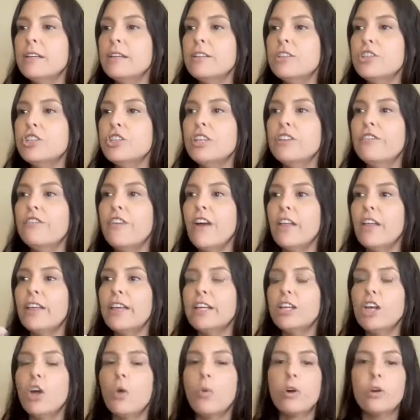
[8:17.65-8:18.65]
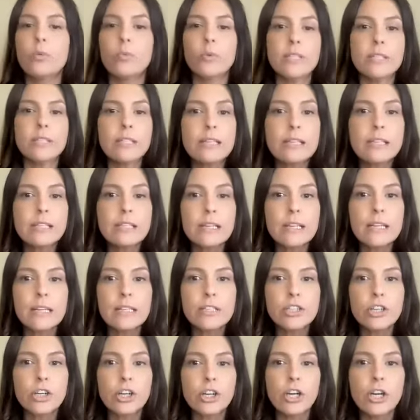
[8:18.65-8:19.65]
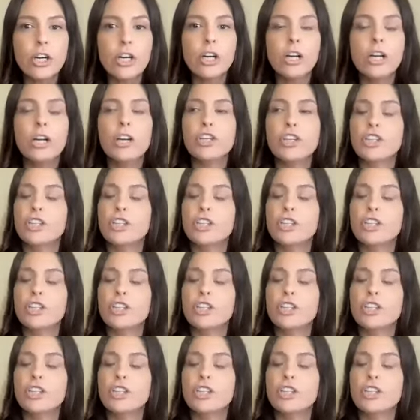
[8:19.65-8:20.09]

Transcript: she felt like no one was listening to her.